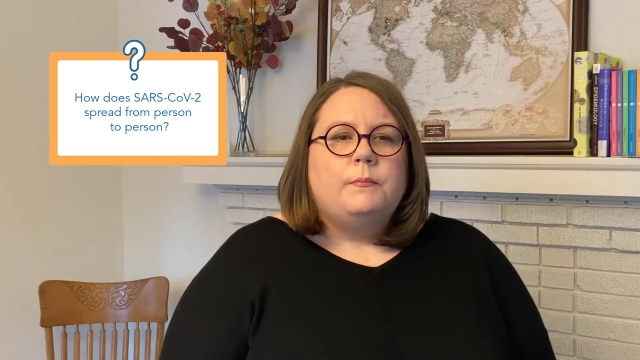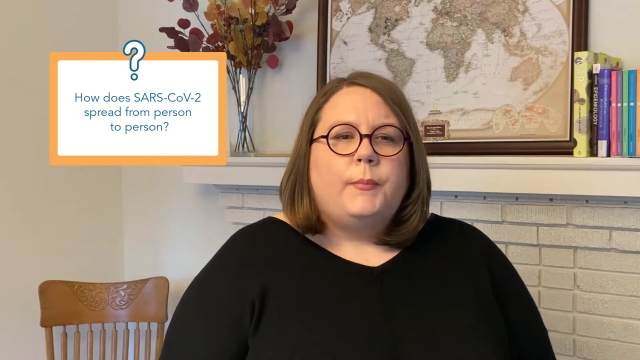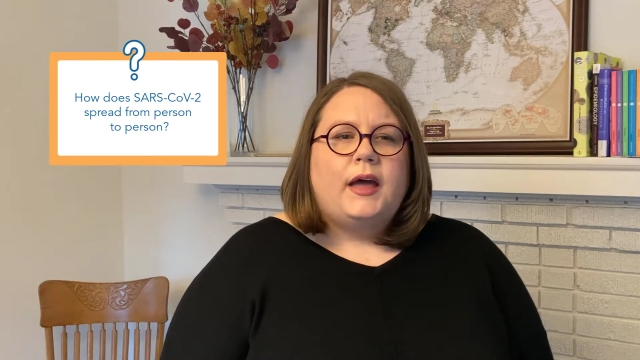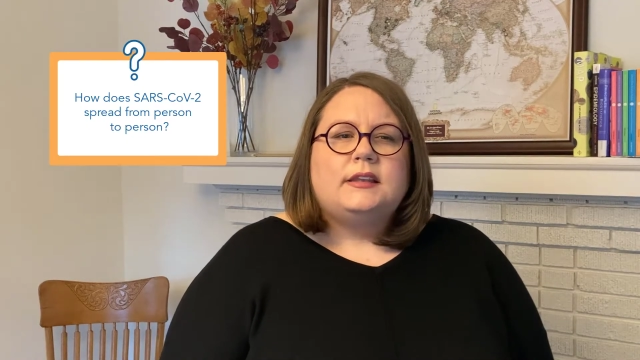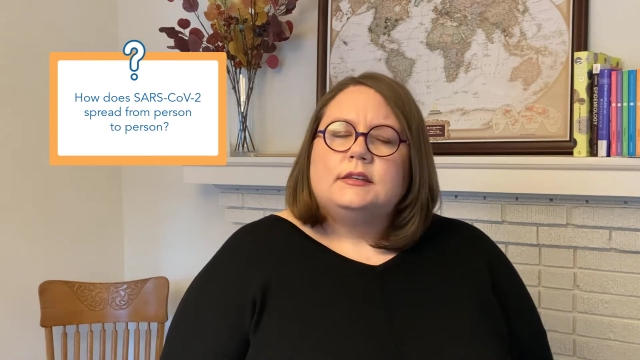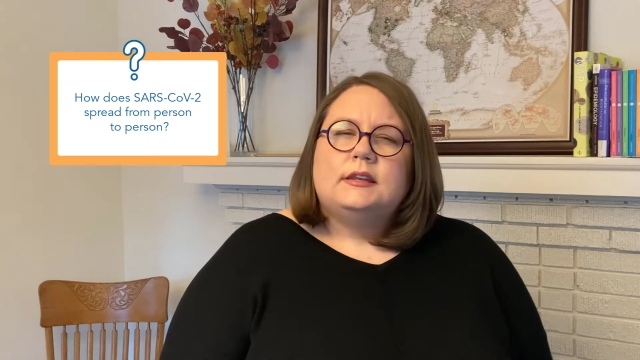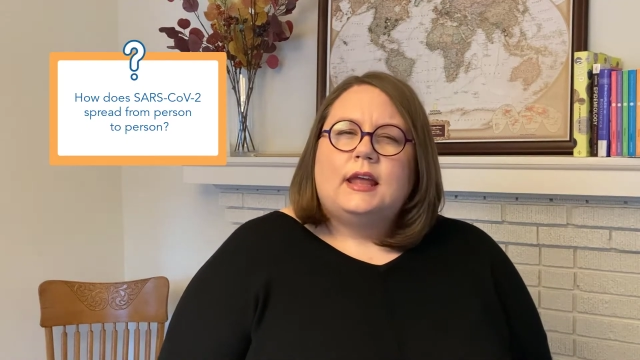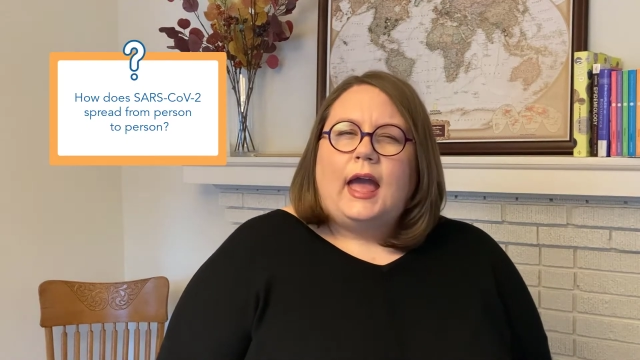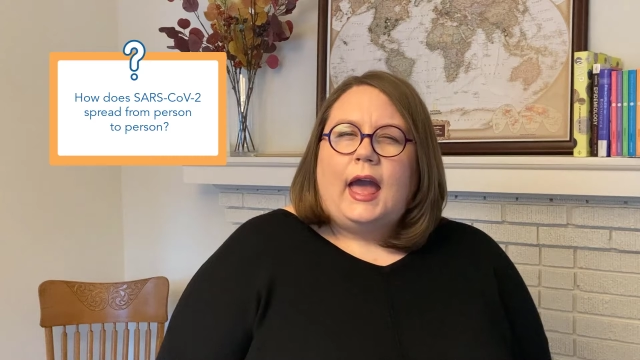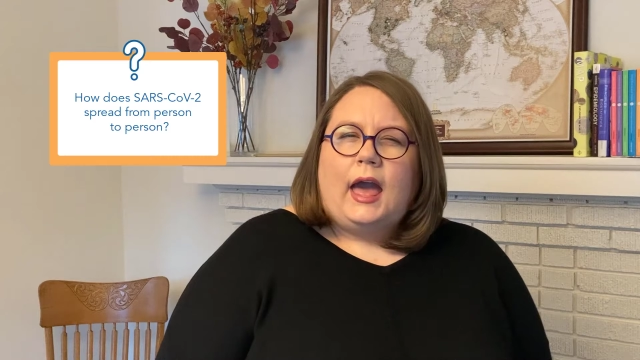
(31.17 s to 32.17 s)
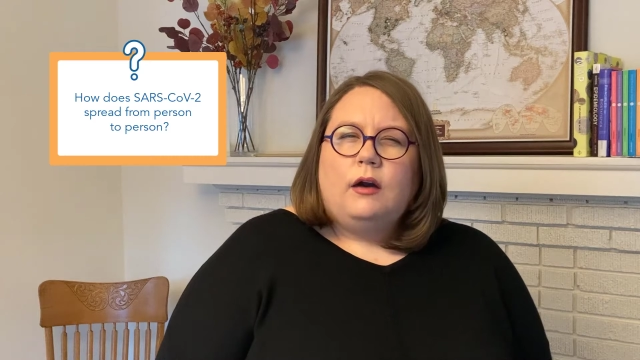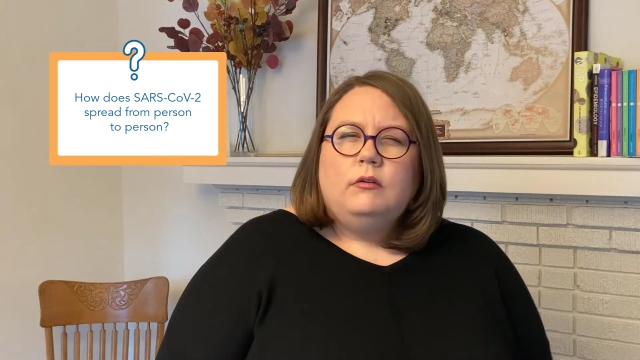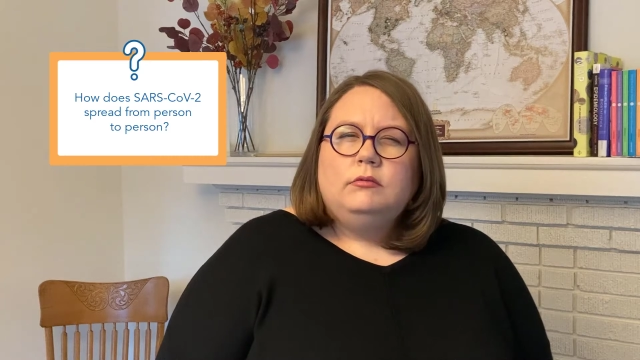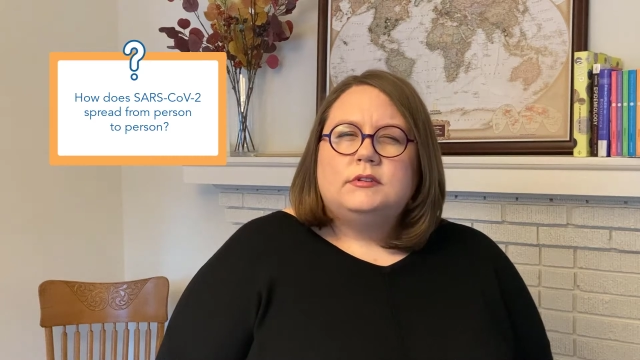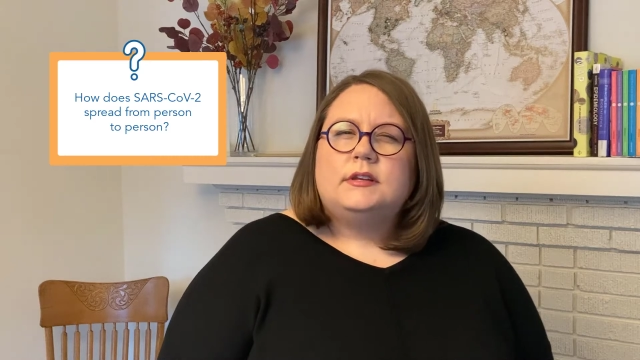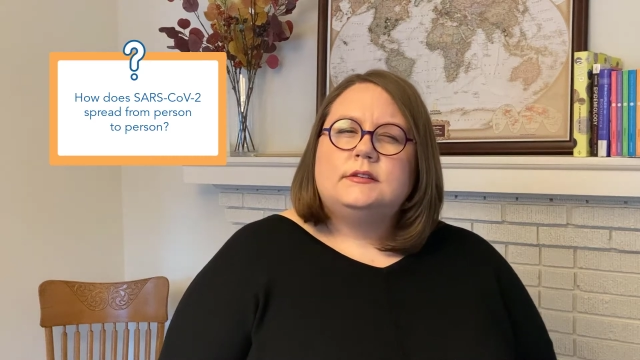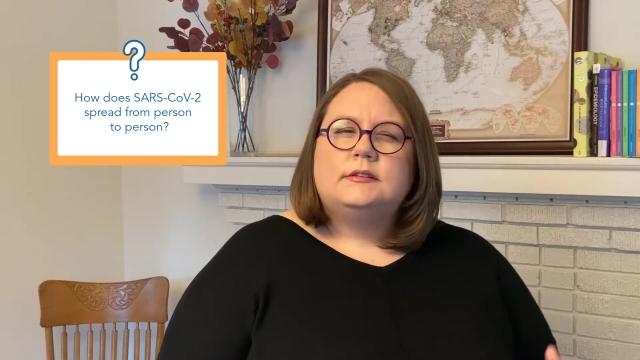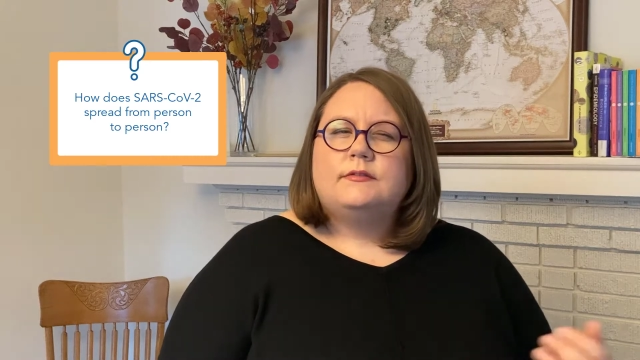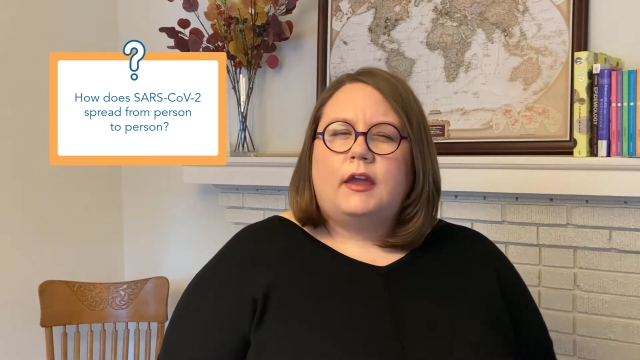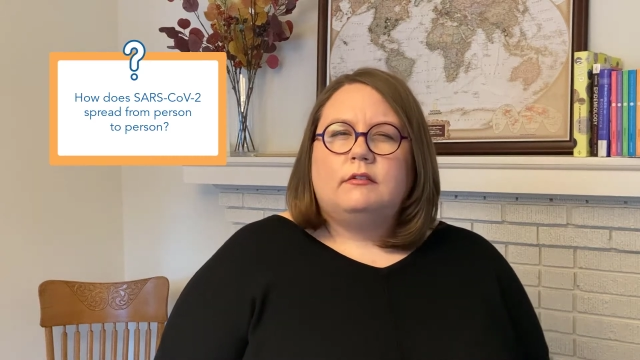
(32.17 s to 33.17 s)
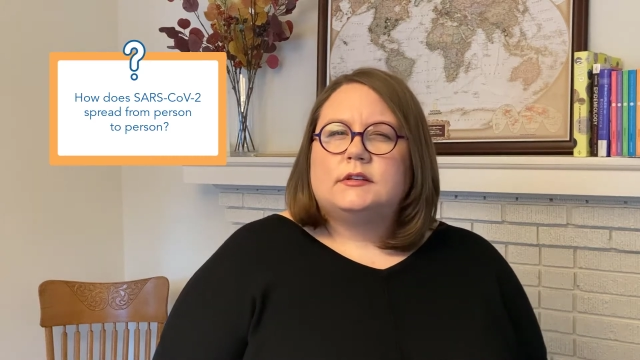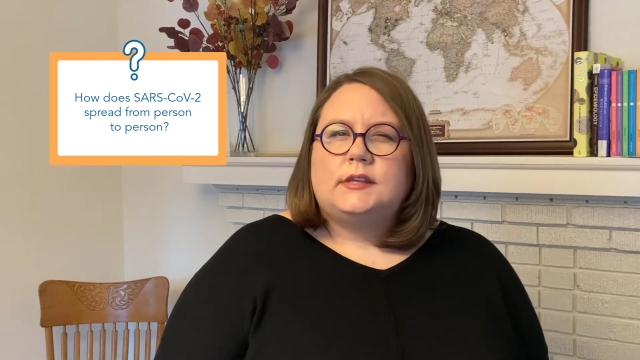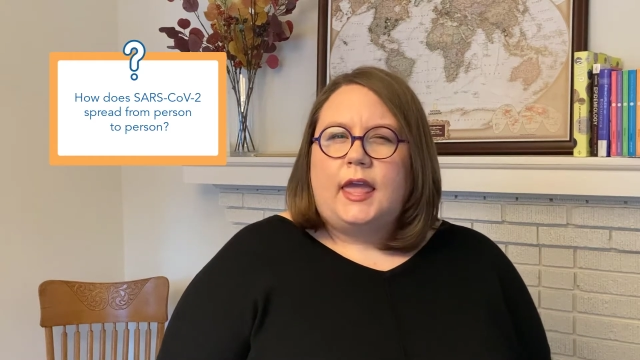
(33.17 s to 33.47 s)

But how does the virus